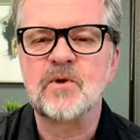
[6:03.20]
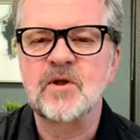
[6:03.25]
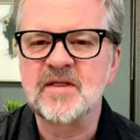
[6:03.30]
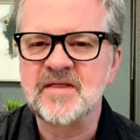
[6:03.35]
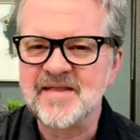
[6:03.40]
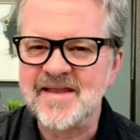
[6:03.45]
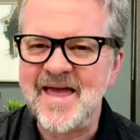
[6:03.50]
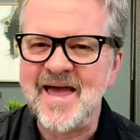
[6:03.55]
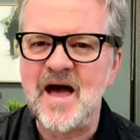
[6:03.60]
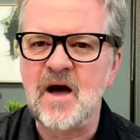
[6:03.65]

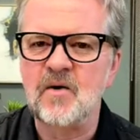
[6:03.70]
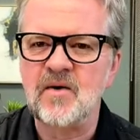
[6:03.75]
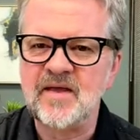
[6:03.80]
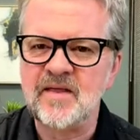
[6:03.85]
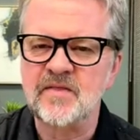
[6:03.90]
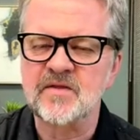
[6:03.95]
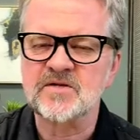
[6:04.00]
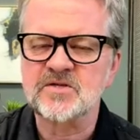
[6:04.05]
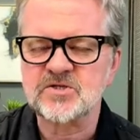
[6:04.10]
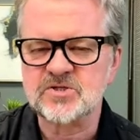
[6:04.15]
now
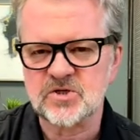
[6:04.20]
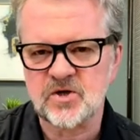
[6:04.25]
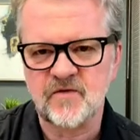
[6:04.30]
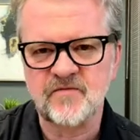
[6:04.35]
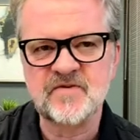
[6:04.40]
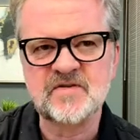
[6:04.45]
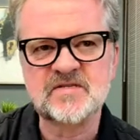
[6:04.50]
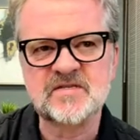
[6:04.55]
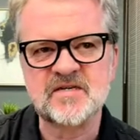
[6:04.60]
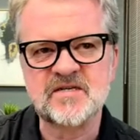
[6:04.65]
in the
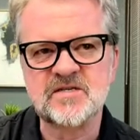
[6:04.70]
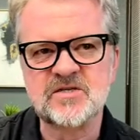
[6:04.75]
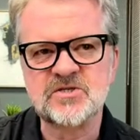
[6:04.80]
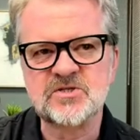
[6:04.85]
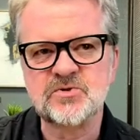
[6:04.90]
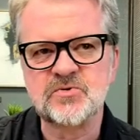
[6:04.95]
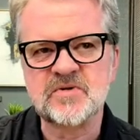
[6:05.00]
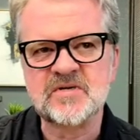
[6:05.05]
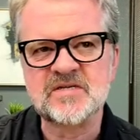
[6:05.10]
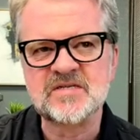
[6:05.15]
service
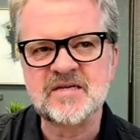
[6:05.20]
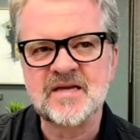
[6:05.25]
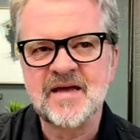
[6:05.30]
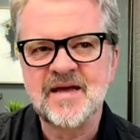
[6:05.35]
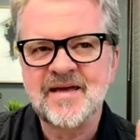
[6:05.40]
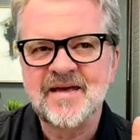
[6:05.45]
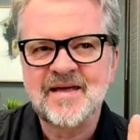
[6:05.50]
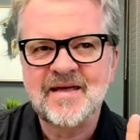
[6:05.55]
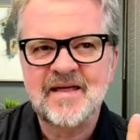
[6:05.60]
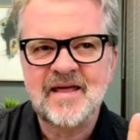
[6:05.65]
industries.
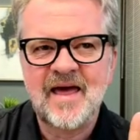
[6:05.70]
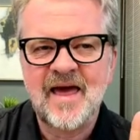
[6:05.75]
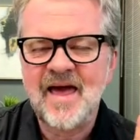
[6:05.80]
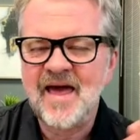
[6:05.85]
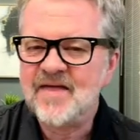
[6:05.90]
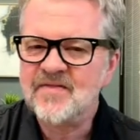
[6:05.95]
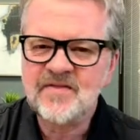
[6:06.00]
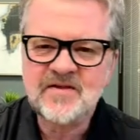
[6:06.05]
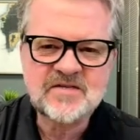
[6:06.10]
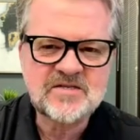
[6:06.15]

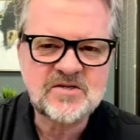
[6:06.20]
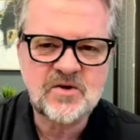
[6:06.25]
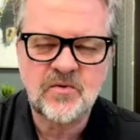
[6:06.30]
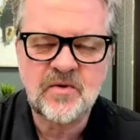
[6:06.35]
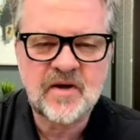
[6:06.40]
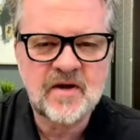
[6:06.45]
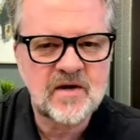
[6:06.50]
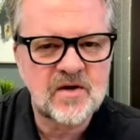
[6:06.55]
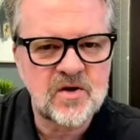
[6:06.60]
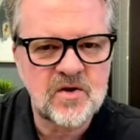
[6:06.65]
And these don't
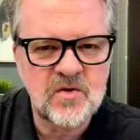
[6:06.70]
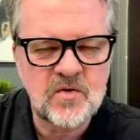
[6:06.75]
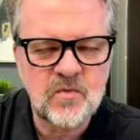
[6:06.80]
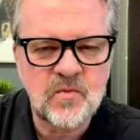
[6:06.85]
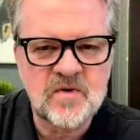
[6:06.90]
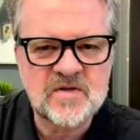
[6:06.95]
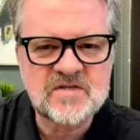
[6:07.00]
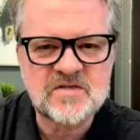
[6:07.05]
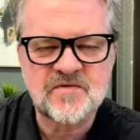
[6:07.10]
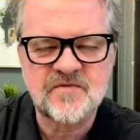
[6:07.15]
include
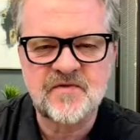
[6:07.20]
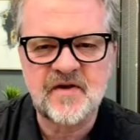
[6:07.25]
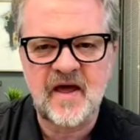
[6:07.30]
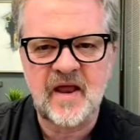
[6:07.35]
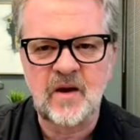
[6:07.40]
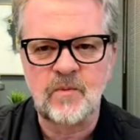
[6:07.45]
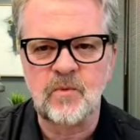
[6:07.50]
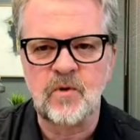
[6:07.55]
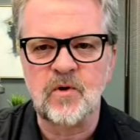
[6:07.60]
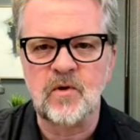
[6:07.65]
what's
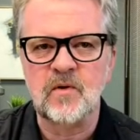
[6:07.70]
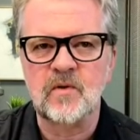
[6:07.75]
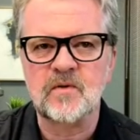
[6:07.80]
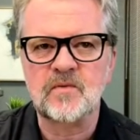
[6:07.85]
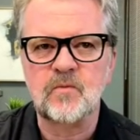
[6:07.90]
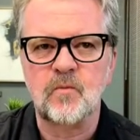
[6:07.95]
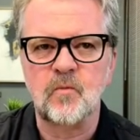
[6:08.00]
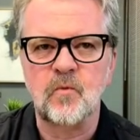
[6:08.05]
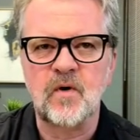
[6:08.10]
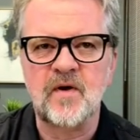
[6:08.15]
available
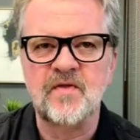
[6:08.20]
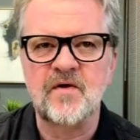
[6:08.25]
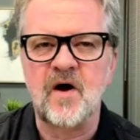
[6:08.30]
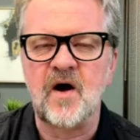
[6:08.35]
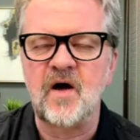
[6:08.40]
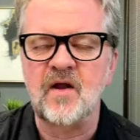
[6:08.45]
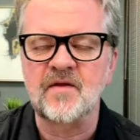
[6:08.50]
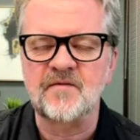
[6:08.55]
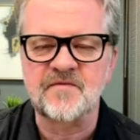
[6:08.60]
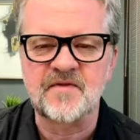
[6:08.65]
with
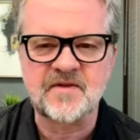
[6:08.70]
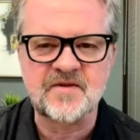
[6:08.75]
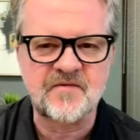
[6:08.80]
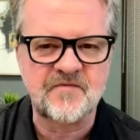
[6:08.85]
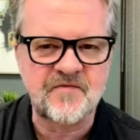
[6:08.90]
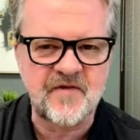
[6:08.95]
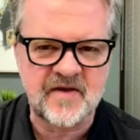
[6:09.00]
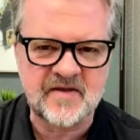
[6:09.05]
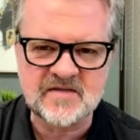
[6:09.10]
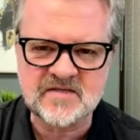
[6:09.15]
all of the
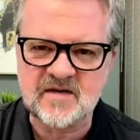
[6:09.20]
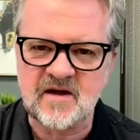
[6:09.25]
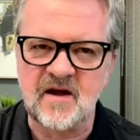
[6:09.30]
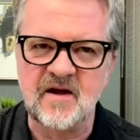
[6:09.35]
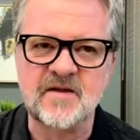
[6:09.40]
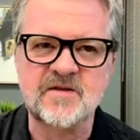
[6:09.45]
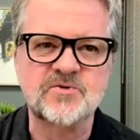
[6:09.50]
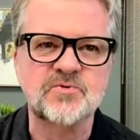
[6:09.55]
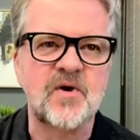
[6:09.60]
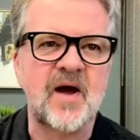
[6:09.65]
defense
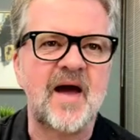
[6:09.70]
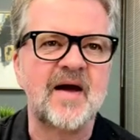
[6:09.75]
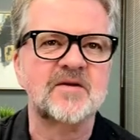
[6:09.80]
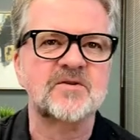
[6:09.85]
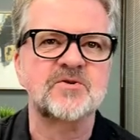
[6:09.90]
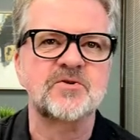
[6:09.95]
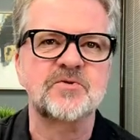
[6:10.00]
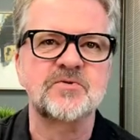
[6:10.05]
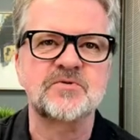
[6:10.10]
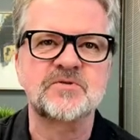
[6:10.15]

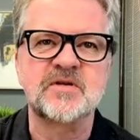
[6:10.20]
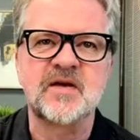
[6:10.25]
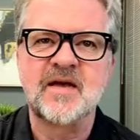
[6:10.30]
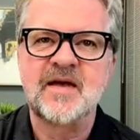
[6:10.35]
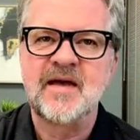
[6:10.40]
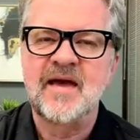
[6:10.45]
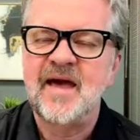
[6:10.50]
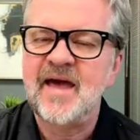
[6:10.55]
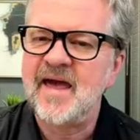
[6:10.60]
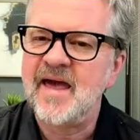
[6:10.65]
contractors
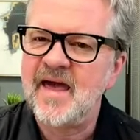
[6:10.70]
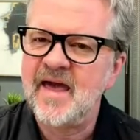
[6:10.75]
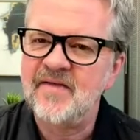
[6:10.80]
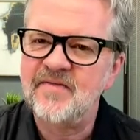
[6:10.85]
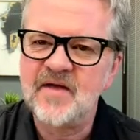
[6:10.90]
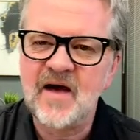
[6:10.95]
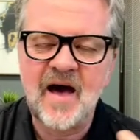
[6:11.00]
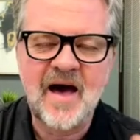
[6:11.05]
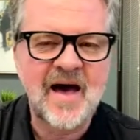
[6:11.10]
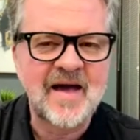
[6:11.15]
and
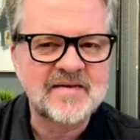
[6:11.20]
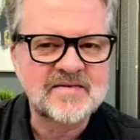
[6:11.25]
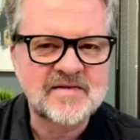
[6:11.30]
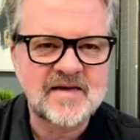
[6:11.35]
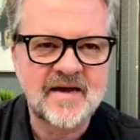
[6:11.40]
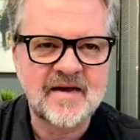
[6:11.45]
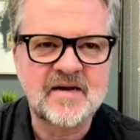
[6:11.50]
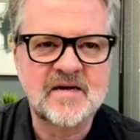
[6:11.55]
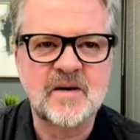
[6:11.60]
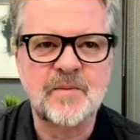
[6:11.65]
the
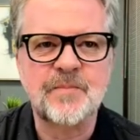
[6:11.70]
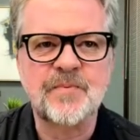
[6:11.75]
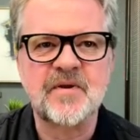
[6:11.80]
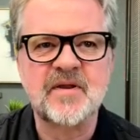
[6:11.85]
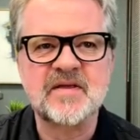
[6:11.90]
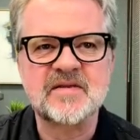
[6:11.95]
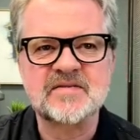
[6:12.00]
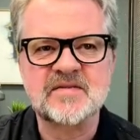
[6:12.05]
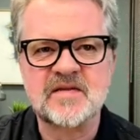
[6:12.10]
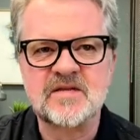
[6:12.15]
high-tech
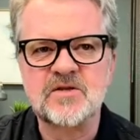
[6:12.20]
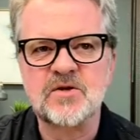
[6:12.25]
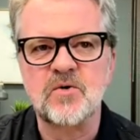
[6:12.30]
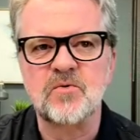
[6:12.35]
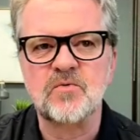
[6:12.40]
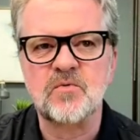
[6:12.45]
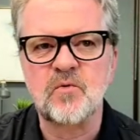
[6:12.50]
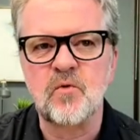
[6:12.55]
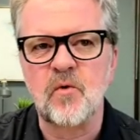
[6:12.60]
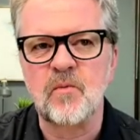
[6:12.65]
companies that
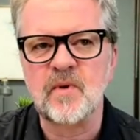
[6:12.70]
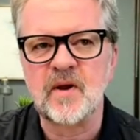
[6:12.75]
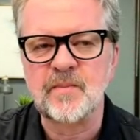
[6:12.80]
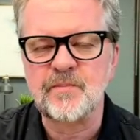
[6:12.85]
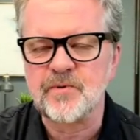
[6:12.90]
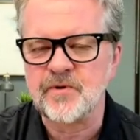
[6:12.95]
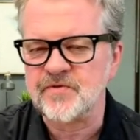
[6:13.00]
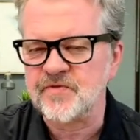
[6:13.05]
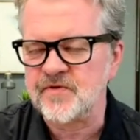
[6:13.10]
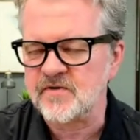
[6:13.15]
don't normally
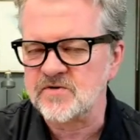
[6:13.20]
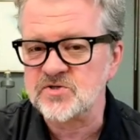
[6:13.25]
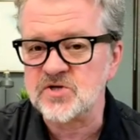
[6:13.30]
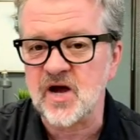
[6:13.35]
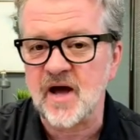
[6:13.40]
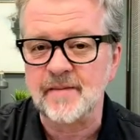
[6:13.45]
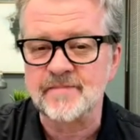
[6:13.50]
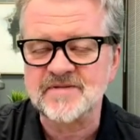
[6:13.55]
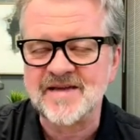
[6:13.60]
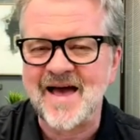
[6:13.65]
put their
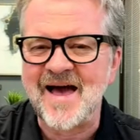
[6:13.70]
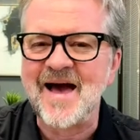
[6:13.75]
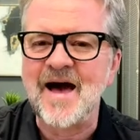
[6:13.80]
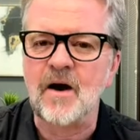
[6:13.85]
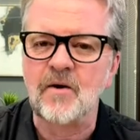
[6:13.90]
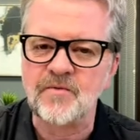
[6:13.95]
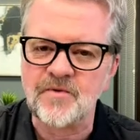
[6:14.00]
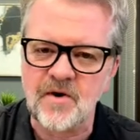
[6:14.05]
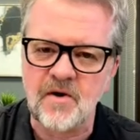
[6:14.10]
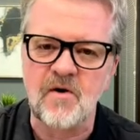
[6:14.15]
jobs
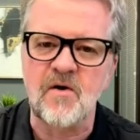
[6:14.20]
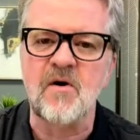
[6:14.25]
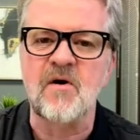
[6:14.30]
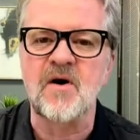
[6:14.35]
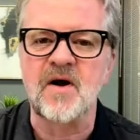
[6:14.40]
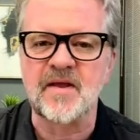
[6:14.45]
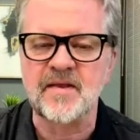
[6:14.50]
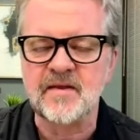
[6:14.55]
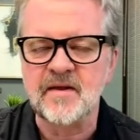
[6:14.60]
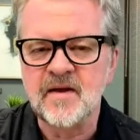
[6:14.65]
out
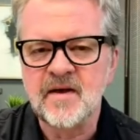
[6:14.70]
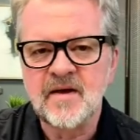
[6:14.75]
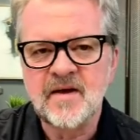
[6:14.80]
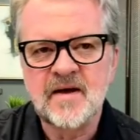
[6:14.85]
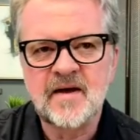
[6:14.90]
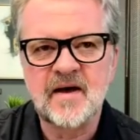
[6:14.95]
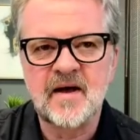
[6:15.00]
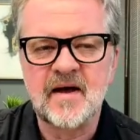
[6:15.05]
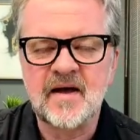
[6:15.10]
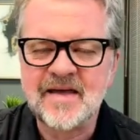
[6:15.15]
on
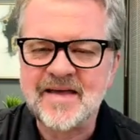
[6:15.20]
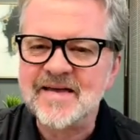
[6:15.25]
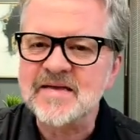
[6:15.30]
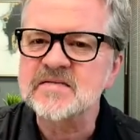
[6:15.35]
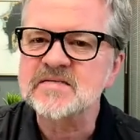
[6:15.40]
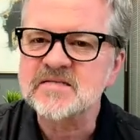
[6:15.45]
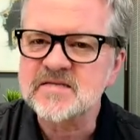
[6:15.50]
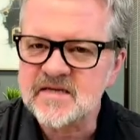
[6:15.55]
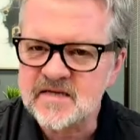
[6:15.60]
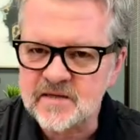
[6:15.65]

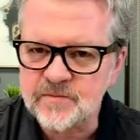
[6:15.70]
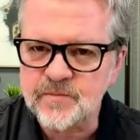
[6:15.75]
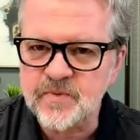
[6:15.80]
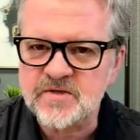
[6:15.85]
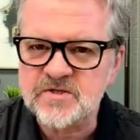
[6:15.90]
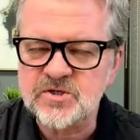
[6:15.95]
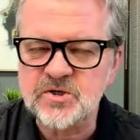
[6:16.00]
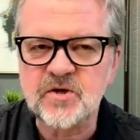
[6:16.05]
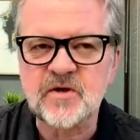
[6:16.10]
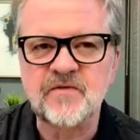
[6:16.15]
Indeed,
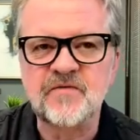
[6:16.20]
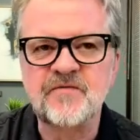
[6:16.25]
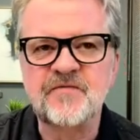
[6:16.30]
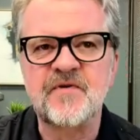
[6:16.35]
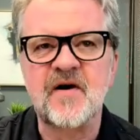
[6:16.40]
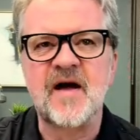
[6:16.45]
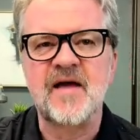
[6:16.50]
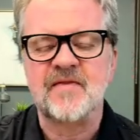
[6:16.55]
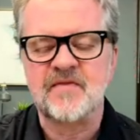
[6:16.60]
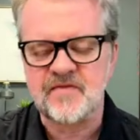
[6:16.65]
but you can
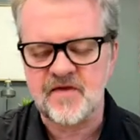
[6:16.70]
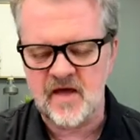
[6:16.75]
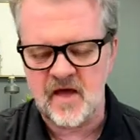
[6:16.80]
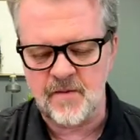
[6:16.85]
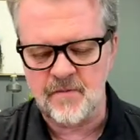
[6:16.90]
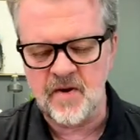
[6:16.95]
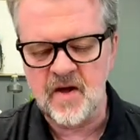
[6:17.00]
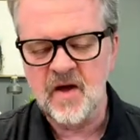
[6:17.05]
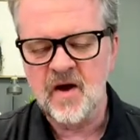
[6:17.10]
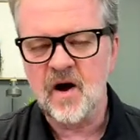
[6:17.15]
find
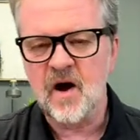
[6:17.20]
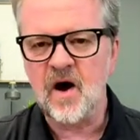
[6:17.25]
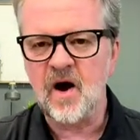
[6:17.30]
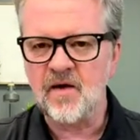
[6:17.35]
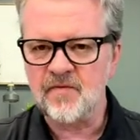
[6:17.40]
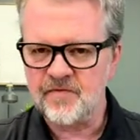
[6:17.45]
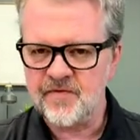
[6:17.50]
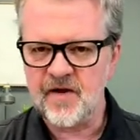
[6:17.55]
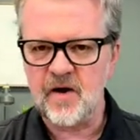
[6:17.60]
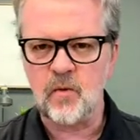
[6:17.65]
them
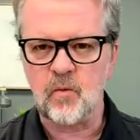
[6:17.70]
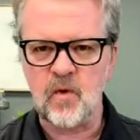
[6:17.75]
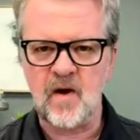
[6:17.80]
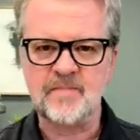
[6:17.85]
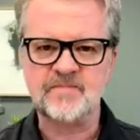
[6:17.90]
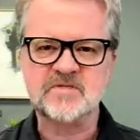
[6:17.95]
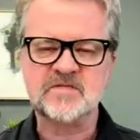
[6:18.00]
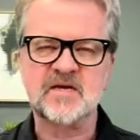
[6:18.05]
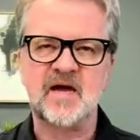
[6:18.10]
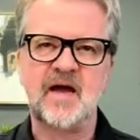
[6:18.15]
on their
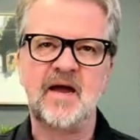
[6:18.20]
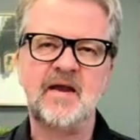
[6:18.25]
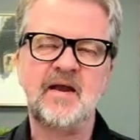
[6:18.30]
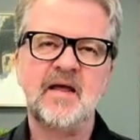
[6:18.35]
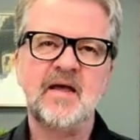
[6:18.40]
website.